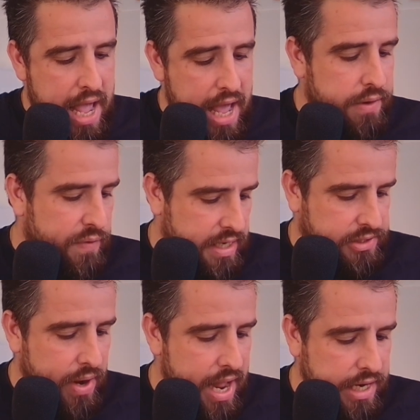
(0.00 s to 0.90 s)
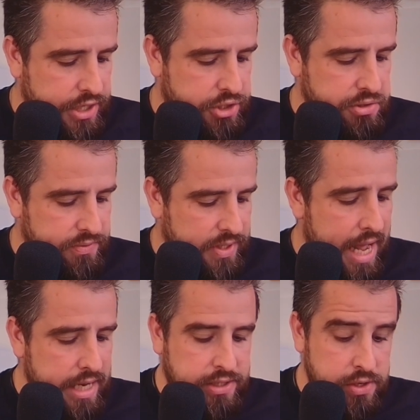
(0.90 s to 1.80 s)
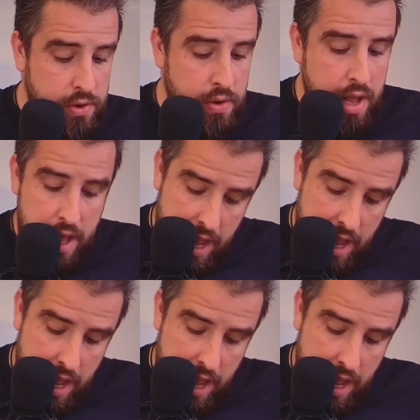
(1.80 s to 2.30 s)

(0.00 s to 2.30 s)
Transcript: Anyway, so I had issues with that. So